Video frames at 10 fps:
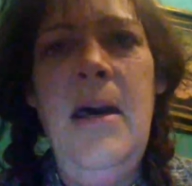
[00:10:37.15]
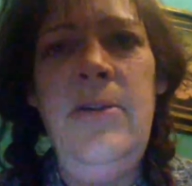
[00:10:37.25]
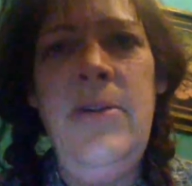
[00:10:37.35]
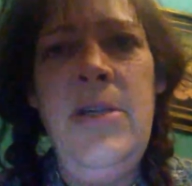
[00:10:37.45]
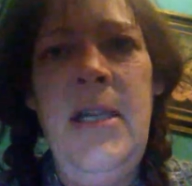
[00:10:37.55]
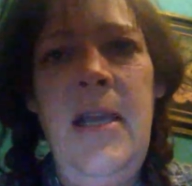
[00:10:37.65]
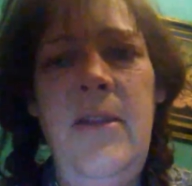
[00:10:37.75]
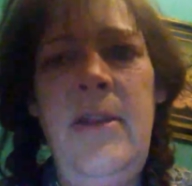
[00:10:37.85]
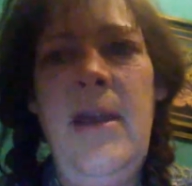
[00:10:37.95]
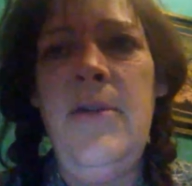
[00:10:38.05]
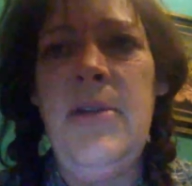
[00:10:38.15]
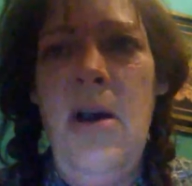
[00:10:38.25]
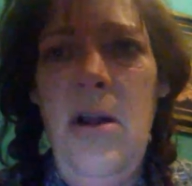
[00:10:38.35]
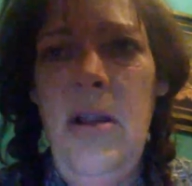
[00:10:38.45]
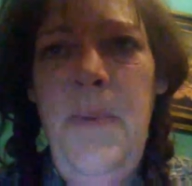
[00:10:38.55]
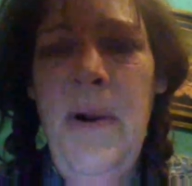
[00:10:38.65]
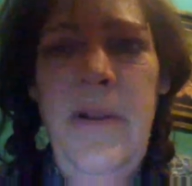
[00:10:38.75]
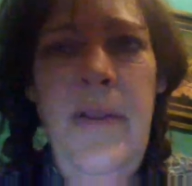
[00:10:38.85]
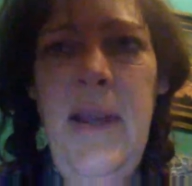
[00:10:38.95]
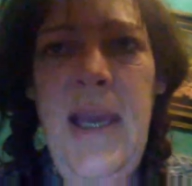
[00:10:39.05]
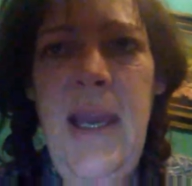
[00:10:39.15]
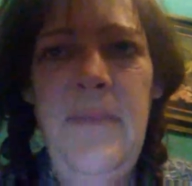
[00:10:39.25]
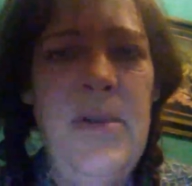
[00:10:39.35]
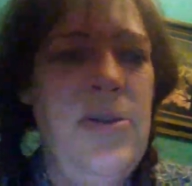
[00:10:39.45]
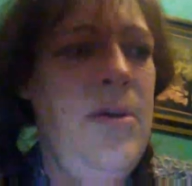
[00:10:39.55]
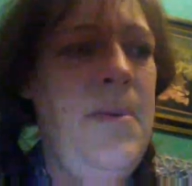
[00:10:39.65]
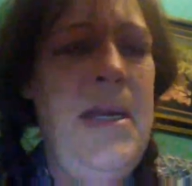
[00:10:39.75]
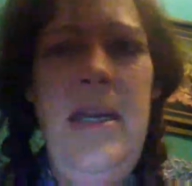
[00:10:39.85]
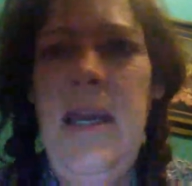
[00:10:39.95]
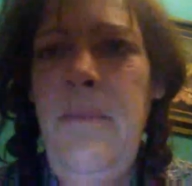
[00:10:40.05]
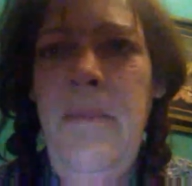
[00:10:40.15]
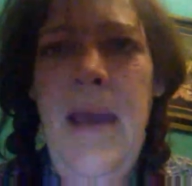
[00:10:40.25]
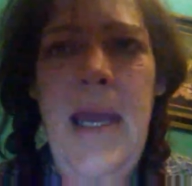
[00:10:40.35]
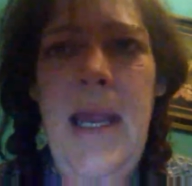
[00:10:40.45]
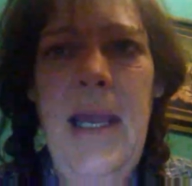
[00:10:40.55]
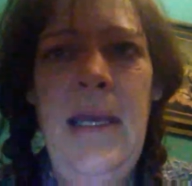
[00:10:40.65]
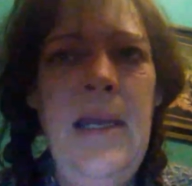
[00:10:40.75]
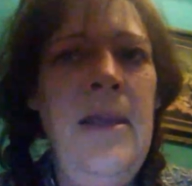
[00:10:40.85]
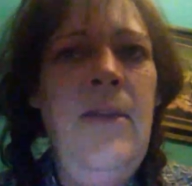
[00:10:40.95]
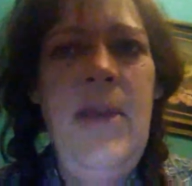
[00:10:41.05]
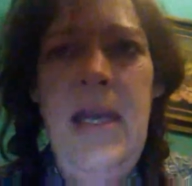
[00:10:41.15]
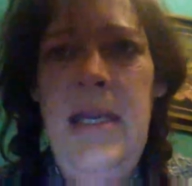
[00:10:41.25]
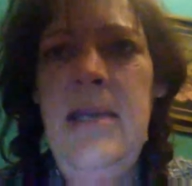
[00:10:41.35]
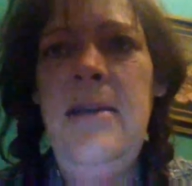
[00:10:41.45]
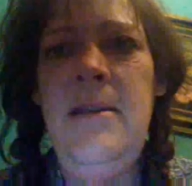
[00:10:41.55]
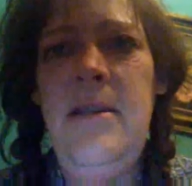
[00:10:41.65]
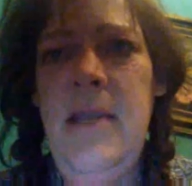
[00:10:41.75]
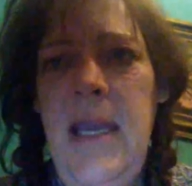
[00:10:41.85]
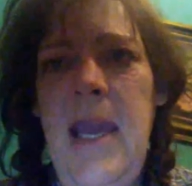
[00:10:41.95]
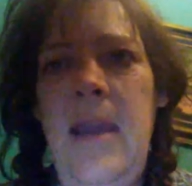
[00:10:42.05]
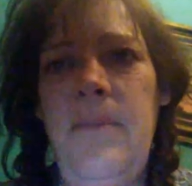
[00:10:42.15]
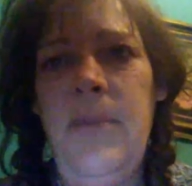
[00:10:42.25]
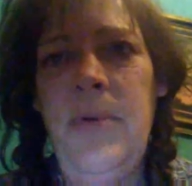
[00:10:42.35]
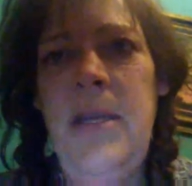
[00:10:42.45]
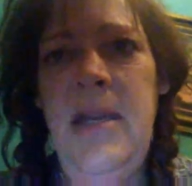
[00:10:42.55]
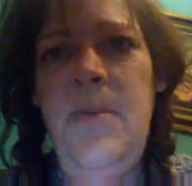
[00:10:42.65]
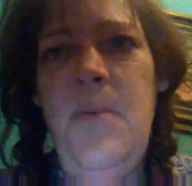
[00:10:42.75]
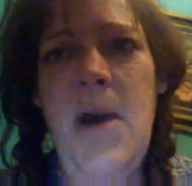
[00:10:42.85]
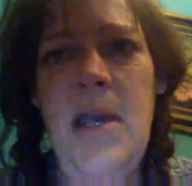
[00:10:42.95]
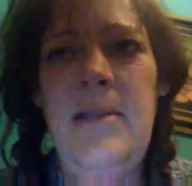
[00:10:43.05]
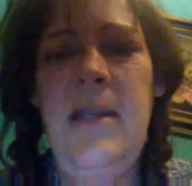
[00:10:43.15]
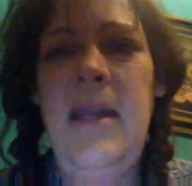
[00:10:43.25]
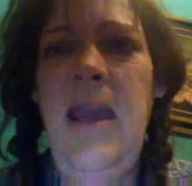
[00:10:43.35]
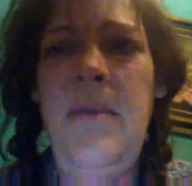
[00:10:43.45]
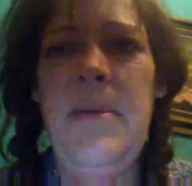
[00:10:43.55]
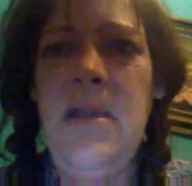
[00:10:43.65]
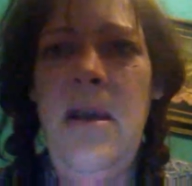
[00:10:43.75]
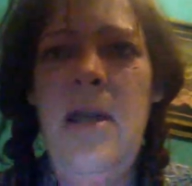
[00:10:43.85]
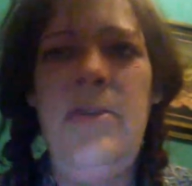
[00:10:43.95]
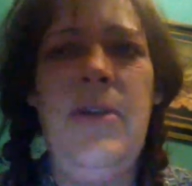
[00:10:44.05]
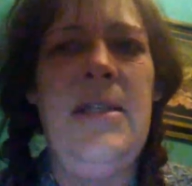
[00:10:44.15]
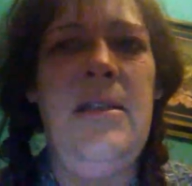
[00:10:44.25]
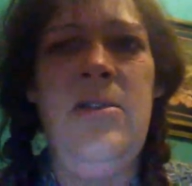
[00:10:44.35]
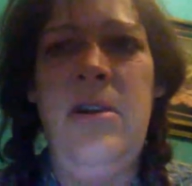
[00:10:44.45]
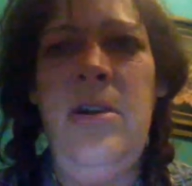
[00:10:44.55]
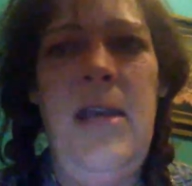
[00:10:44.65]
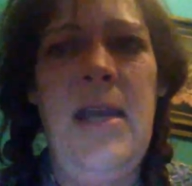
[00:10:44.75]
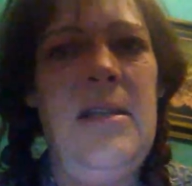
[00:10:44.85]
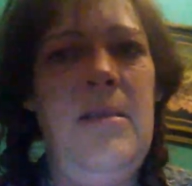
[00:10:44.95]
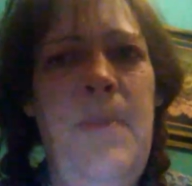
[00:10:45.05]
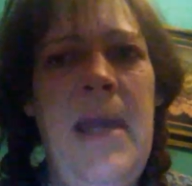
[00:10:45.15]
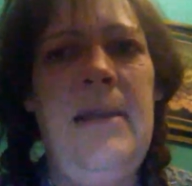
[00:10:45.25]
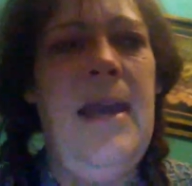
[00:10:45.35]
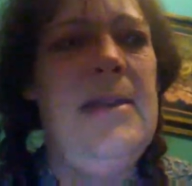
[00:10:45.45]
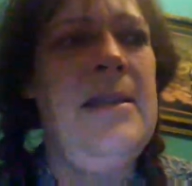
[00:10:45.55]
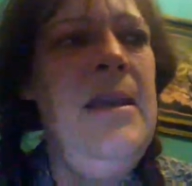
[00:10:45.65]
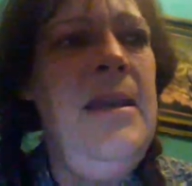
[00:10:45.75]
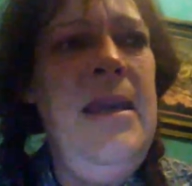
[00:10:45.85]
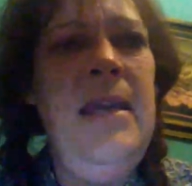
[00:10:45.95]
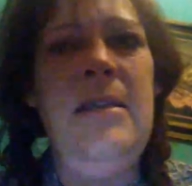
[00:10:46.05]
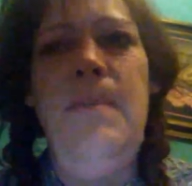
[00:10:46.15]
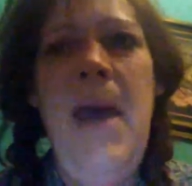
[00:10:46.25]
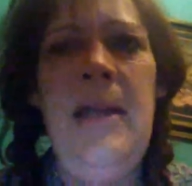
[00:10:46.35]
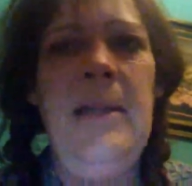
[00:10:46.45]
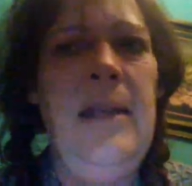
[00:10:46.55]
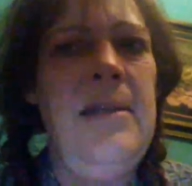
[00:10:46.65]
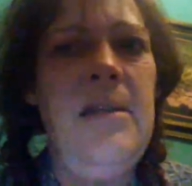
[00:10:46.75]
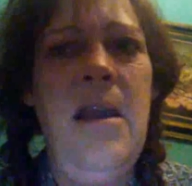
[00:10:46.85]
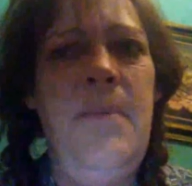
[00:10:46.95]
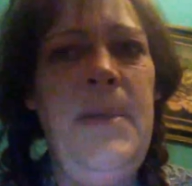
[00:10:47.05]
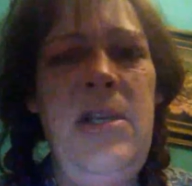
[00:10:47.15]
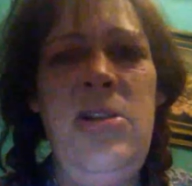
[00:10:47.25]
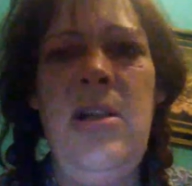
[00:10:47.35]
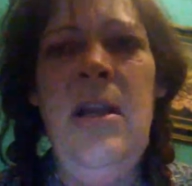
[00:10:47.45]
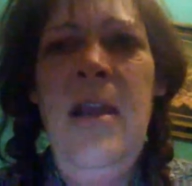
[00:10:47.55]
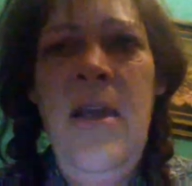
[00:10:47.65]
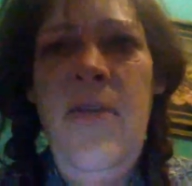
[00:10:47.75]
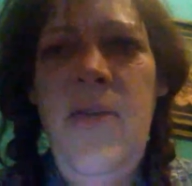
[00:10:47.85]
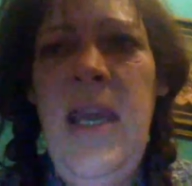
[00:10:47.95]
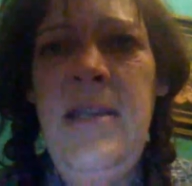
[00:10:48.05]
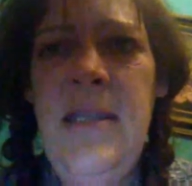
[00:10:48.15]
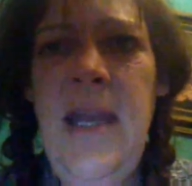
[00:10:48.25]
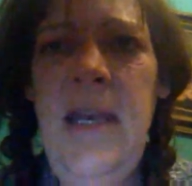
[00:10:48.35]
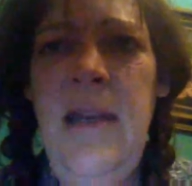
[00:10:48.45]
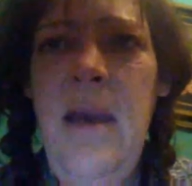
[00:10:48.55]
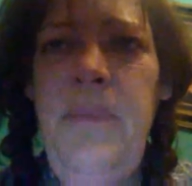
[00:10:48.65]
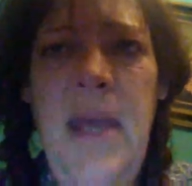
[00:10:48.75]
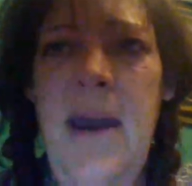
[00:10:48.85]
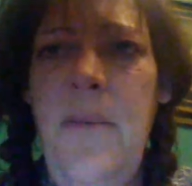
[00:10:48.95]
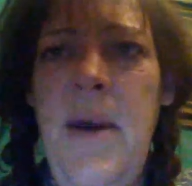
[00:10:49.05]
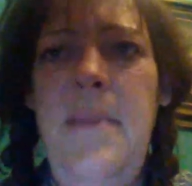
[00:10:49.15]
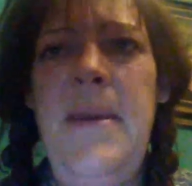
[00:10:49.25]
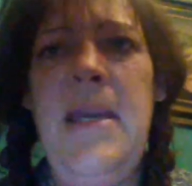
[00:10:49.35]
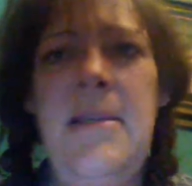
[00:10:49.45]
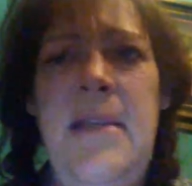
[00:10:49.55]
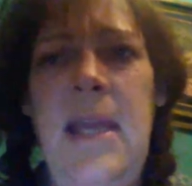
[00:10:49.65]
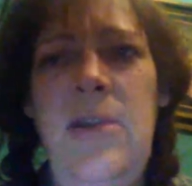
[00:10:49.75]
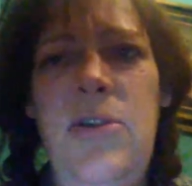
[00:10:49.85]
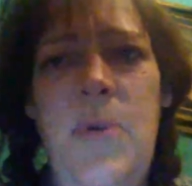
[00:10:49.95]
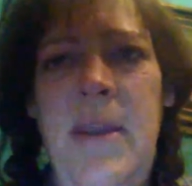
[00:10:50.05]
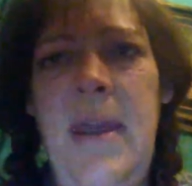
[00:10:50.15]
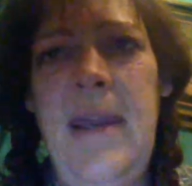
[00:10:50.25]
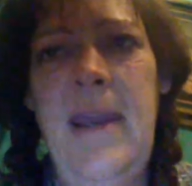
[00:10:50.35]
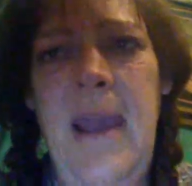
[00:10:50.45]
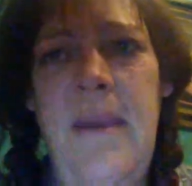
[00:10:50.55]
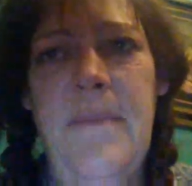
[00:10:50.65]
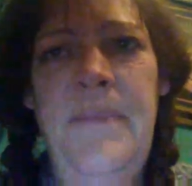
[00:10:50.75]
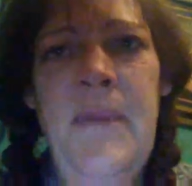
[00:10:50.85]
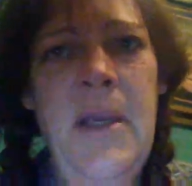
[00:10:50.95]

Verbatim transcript: Understand that that was all a part of the game. There's nobody to get mad at. That is the game. 3D was the game. It's contrast. It's good guys. It's bad guys. It's battling. It's competition. They set it up that way because they enjoy that game.